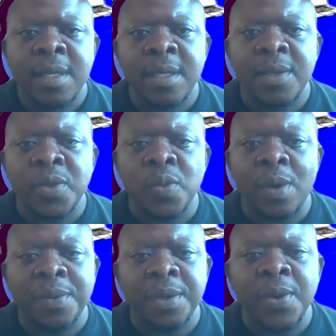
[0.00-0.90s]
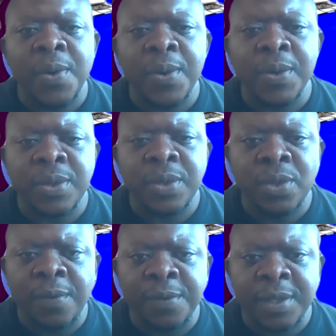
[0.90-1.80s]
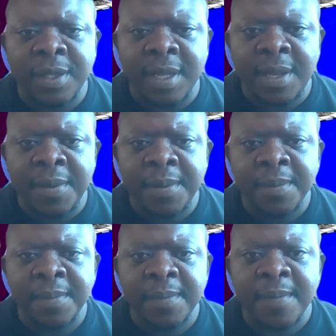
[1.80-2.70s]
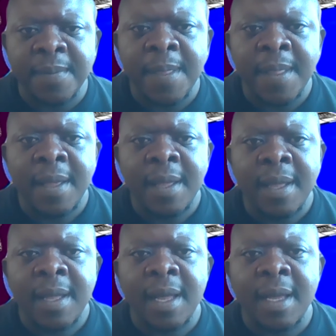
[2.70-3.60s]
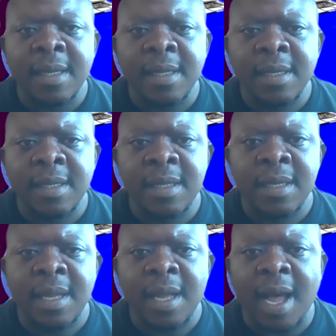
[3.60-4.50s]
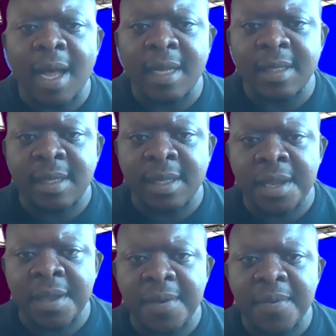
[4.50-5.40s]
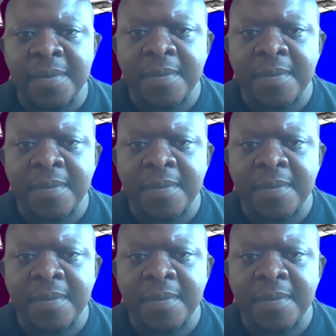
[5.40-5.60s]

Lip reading: There is what we call soft skill and hard skill.